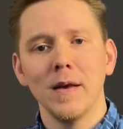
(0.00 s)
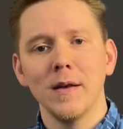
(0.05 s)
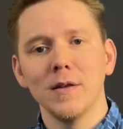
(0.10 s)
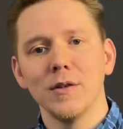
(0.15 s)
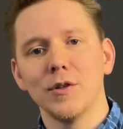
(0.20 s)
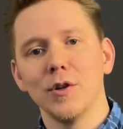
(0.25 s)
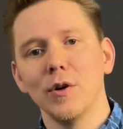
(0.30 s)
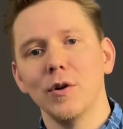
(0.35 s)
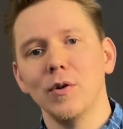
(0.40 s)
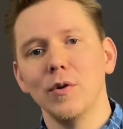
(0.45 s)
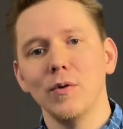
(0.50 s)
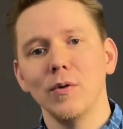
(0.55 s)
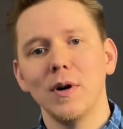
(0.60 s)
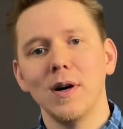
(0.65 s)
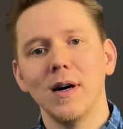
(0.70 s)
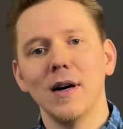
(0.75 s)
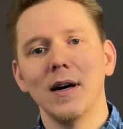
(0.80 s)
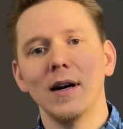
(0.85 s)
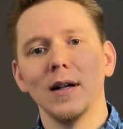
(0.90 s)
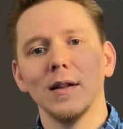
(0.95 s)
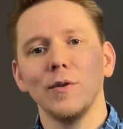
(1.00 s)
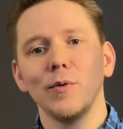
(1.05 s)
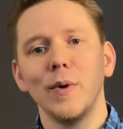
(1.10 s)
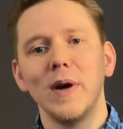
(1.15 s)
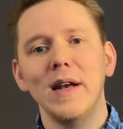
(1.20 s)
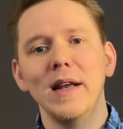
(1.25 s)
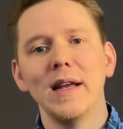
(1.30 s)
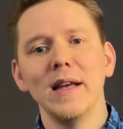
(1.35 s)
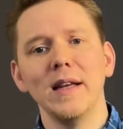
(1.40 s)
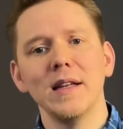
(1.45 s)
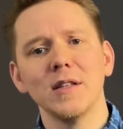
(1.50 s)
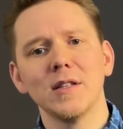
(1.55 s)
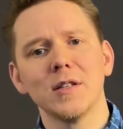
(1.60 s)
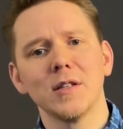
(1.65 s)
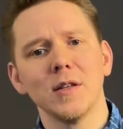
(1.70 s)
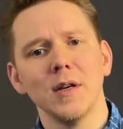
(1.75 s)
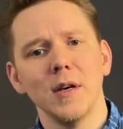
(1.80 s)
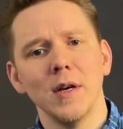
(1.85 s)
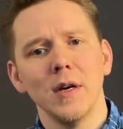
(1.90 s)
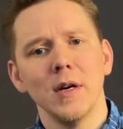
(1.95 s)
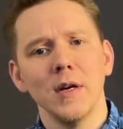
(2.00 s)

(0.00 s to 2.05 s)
So a 20-inch